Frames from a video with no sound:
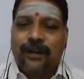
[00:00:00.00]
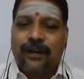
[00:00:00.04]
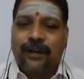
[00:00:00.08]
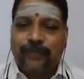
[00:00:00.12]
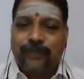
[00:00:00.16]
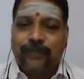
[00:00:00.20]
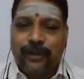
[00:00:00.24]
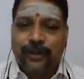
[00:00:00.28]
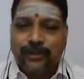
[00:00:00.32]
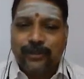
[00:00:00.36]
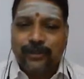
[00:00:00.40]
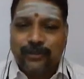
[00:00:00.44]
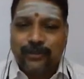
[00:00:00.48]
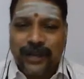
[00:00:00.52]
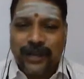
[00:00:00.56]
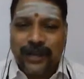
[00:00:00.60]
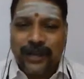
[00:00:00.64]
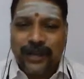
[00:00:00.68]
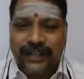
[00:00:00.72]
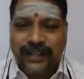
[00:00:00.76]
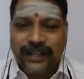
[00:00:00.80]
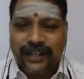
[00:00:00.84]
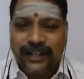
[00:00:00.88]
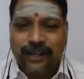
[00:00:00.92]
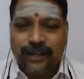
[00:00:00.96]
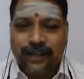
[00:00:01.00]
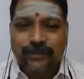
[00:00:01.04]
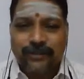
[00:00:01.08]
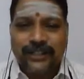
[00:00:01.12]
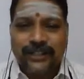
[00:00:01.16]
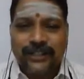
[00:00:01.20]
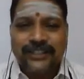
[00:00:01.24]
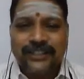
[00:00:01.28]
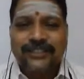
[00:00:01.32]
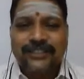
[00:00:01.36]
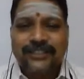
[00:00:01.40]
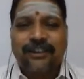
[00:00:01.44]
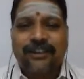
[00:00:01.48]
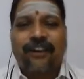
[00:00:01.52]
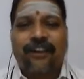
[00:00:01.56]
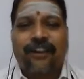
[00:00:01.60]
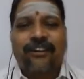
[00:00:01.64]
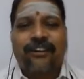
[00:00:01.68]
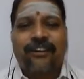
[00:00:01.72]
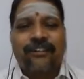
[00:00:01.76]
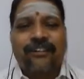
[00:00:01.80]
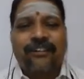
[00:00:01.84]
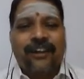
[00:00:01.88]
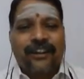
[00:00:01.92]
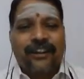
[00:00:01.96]
produce market committees
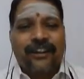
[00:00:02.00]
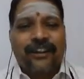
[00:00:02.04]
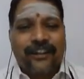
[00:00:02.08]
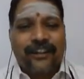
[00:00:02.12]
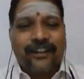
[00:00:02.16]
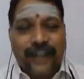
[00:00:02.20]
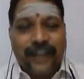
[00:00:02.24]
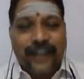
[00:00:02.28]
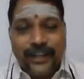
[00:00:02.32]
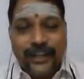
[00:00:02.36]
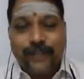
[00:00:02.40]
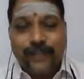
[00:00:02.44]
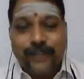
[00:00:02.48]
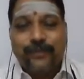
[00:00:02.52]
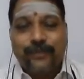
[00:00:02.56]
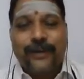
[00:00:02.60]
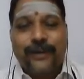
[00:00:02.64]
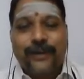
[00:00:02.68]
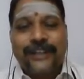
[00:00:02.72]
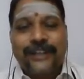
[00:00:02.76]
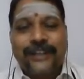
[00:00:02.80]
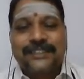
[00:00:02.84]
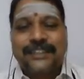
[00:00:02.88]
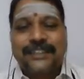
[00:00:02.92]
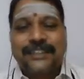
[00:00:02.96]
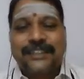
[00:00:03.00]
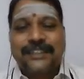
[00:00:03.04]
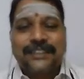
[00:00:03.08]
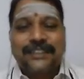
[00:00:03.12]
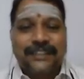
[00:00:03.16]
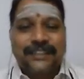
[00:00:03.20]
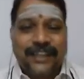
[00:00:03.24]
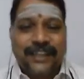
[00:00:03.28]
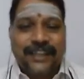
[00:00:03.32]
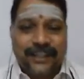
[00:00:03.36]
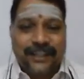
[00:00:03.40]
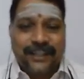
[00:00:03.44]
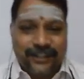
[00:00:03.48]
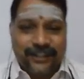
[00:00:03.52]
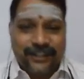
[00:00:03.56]
are ready to extend their